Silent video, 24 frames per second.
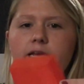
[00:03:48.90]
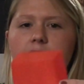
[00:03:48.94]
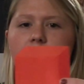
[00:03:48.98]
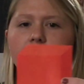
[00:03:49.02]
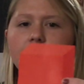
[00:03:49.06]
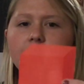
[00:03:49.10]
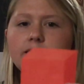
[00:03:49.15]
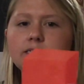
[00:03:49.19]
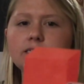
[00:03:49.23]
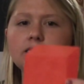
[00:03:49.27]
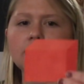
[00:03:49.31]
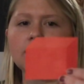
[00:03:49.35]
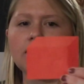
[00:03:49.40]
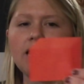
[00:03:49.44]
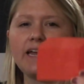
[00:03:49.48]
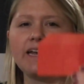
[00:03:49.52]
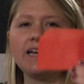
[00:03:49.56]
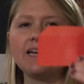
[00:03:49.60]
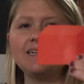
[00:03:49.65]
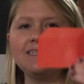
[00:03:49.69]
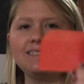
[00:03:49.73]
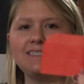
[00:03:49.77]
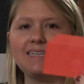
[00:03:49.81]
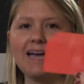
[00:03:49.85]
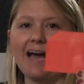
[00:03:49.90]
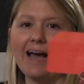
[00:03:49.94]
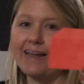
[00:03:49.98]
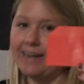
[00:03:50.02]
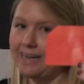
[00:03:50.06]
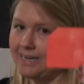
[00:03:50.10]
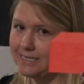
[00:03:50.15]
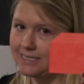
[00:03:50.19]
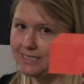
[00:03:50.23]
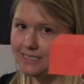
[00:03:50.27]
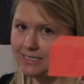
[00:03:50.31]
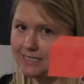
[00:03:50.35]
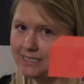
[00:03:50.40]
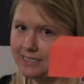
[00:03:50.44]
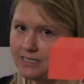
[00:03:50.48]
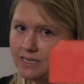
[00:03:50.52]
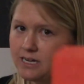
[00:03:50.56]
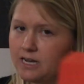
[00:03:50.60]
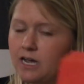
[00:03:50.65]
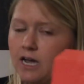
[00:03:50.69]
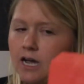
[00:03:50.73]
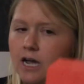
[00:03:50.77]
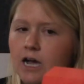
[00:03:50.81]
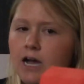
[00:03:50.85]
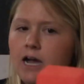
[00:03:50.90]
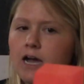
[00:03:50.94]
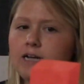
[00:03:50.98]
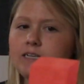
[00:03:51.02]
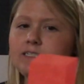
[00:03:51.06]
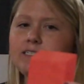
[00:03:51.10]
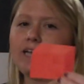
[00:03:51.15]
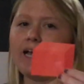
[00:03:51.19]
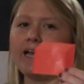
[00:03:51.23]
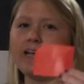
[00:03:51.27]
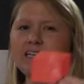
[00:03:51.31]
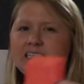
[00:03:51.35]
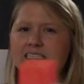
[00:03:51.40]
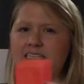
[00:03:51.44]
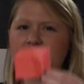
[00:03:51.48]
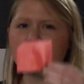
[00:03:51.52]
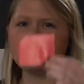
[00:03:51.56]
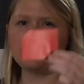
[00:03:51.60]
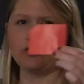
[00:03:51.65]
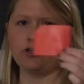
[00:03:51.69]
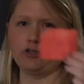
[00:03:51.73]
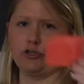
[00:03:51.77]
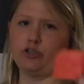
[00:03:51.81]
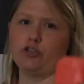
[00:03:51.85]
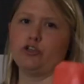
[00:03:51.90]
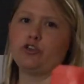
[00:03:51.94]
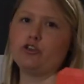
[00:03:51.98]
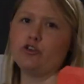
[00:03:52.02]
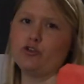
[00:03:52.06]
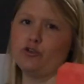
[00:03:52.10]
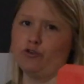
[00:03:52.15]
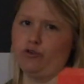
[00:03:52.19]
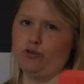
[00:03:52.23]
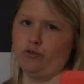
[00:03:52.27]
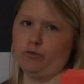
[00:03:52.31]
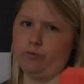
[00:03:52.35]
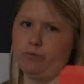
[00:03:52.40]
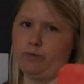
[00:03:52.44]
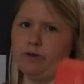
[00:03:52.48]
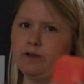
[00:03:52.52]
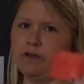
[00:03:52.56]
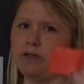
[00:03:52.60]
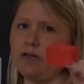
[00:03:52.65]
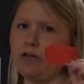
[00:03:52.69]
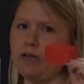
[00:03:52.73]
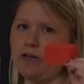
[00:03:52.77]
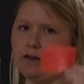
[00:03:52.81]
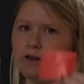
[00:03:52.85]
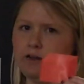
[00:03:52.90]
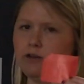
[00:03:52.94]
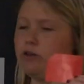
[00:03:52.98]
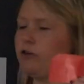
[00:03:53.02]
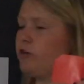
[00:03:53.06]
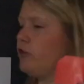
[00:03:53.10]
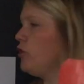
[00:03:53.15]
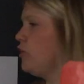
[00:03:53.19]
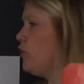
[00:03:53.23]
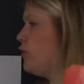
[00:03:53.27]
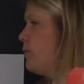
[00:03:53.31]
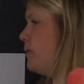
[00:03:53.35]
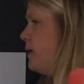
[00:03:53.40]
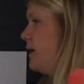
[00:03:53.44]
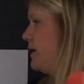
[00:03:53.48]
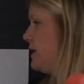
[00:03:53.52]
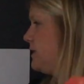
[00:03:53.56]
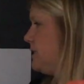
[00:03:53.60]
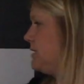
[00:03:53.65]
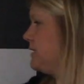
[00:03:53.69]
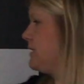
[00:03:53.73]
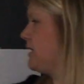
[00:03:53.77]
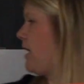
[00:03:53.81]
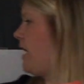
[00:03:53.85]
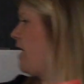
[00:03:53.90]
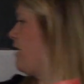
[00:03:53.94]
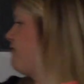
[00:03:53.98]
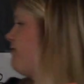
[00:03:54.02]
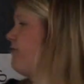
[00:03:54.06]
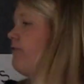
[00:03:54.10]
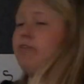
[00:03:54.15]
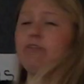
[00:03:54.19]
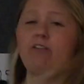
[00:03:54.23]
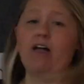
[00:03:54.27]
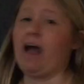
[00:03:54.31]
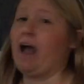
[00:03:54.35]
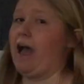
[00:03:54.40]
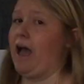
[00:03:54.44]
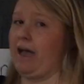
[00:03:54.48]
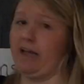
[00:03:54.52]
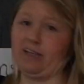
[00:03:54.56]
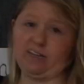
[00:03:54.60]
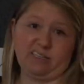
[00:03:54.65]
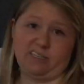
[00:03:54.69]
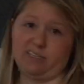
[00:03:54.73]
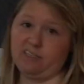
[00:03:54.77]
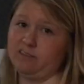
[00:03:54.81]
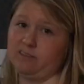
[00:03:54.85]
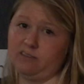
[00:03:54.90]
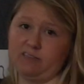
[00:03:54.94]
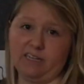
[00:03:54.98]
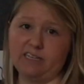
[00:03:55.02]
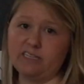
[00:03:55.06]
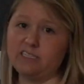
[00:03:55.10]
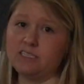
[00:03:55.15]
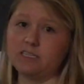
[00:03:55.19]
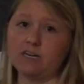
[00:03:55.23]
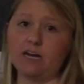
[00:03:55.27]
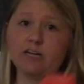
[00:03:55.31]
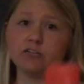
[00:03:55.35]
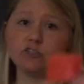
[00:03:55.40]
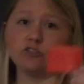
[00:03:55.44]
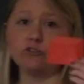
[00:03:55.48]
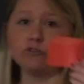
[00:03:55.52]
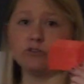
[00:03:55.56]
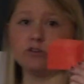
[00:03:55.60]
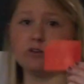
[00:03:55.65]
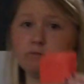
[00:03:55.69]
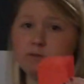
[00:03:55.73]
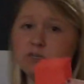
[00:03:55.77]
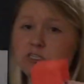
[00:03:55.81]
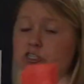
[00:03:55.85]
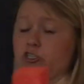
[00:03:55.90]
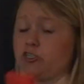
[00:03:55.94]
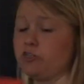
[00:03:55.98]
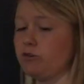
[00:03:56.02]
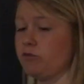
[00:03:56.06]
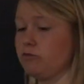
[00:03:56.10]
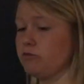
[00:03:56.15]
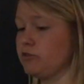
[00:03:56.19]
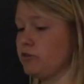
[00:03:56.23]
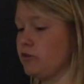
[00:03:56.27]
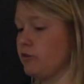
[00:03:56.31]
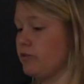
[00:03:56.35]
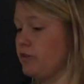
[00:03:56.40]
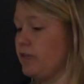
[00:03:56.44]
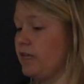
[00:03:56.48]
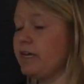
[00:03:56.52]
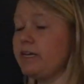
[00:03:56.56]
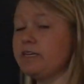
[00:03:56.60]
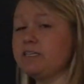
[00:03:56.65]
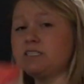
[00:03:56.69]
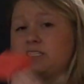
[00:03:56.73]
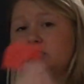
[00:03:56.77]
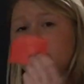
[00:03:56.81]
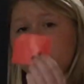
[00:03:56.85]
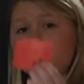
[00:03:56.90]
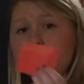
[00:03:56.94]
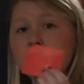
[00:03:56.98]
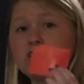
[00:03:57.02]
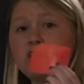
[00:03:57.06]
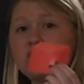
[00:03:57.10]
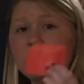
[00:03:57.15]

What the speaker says: is like a dice. A dice is a cube, and a cube is not flat. It's not two-dimensional. So this